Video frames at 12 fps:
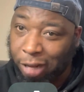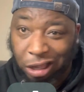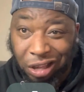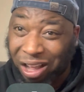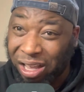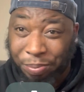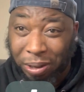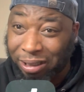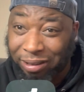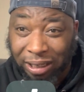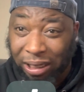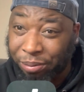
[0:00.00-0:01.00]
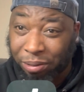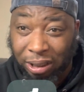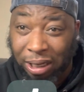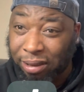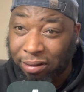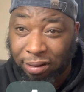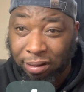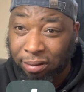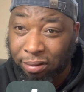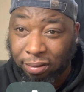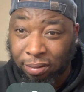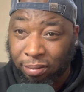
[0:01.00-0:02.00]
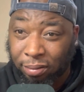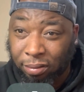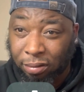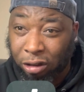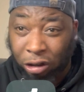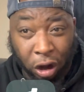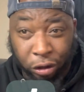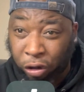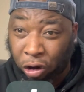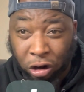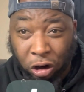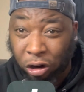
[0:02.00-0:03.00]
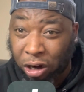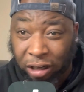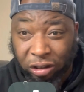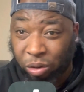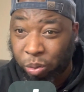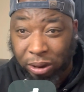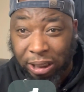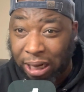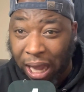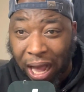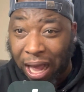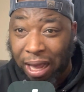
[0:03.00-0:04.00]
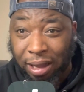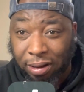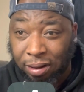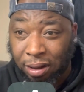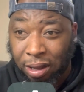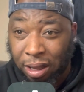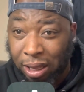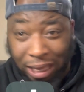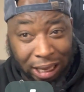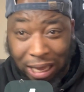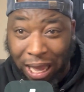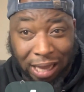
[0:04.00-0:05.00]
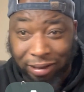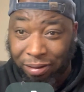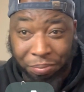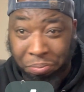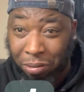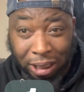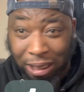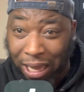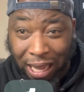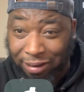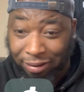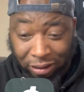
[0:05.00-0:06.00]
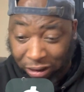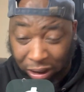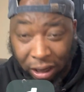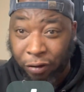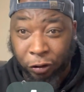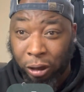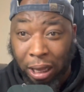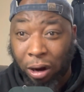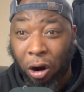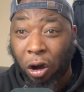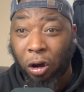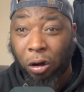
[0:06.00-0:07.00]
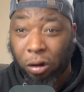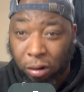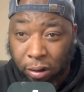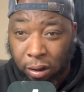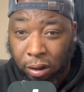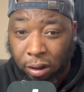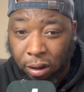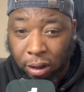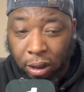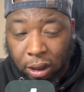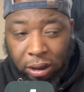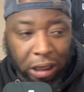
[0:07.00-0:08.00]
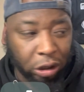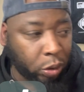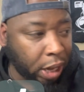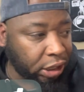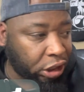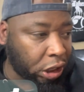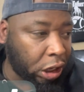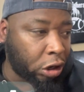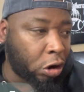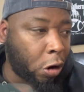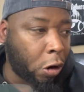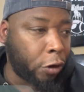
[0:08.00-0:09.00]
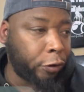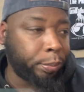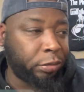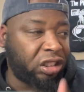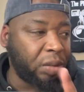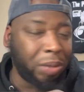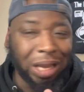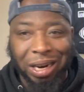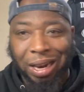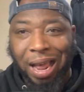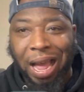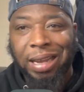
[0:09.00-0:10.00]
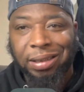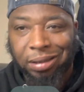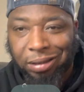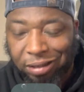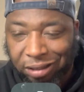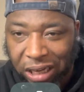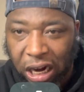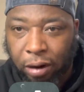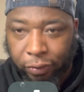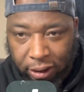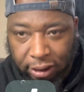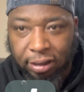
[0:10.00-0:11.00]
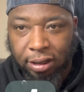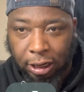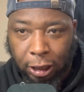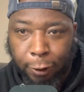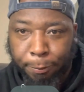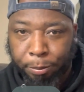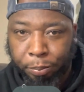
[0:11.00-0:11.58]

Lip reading: Y'all ain't been the same since. Y'all thought Kirk Cousins was the guy. He hasn't delivered at all. Then you got Jared Goff. To me, the Lions is the scariest team.